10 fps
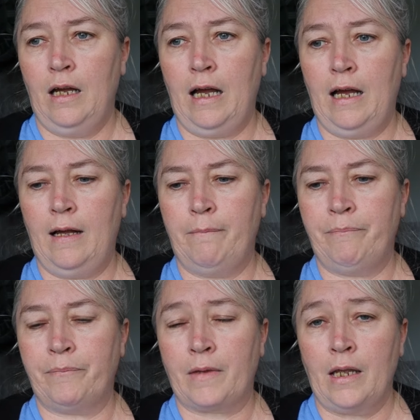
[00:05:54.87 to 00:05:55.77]

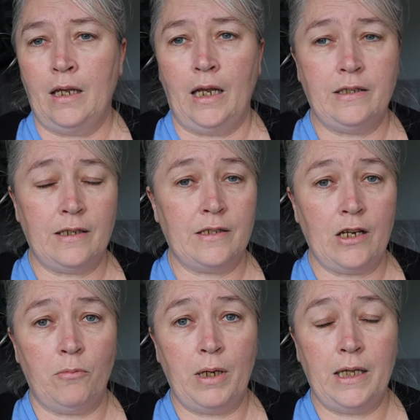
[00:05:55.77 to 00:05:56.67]
um, he did
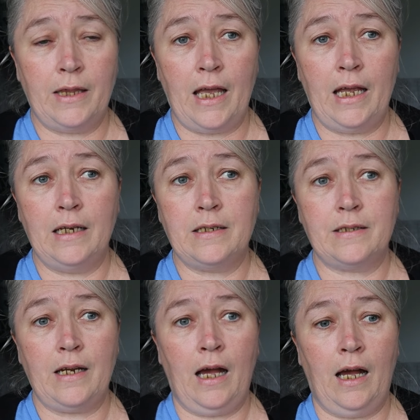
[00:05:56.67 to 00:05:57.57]
tell me
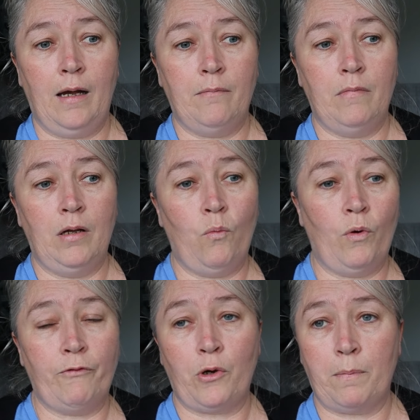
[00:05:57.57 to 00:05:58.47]
that um,
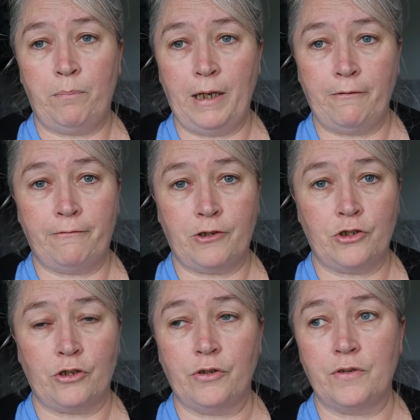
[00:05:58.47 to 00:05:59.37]
we've got a beef to
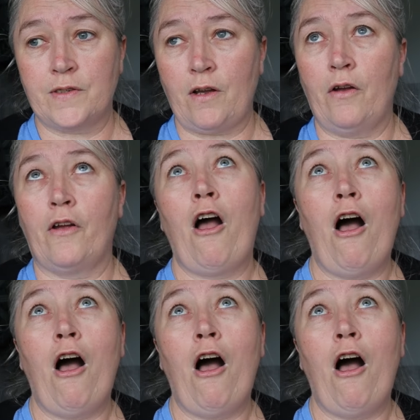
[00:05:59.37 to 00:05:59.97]
do. So